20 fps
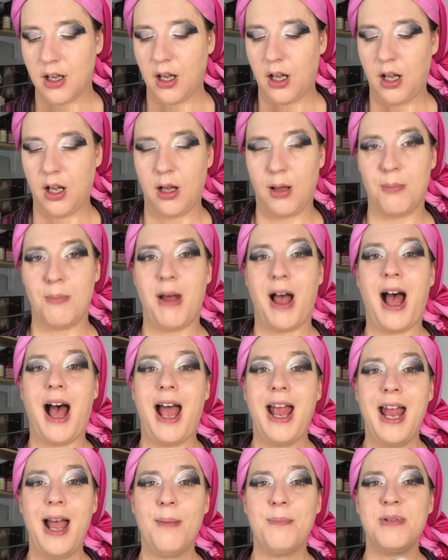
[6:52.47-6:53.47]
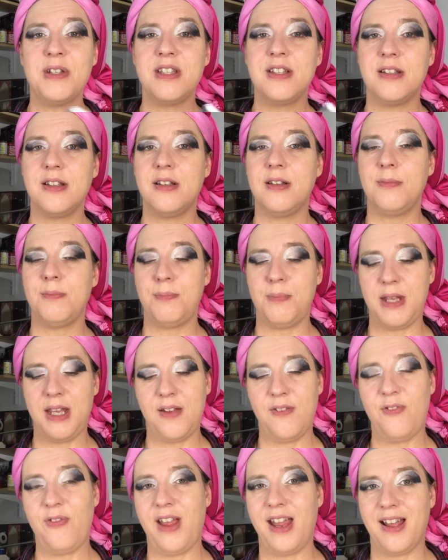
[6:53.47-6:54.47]
I happen to be
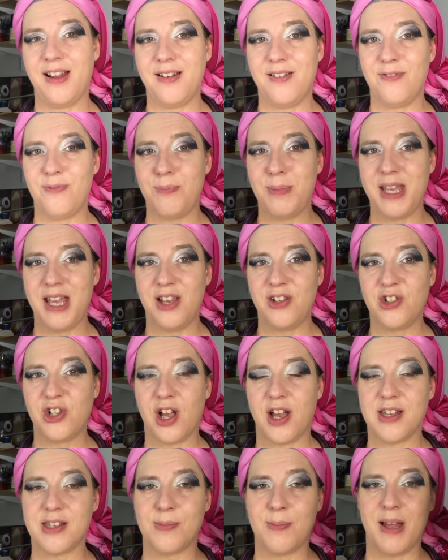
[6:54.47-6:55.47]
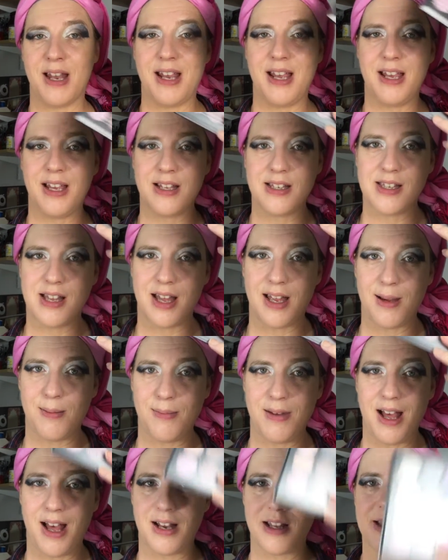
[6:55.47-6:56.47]
a fan of BH Cosmetics. I
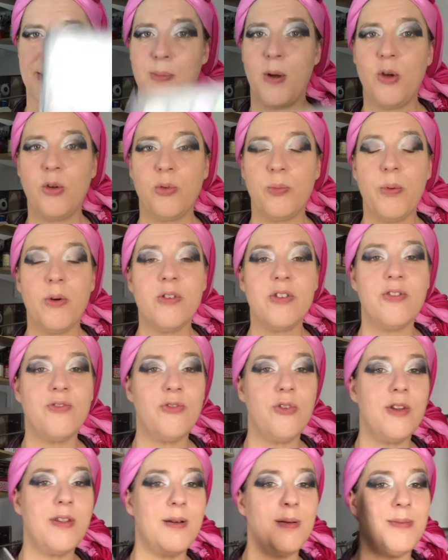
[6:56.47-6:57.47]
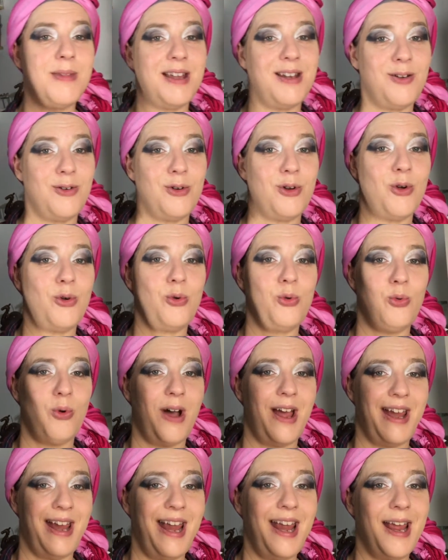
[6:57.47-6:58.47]
am not a spokesperson for them. They don't know who
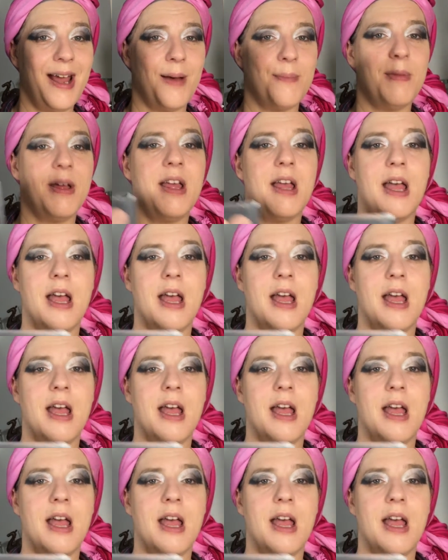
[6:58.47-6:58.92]
I am.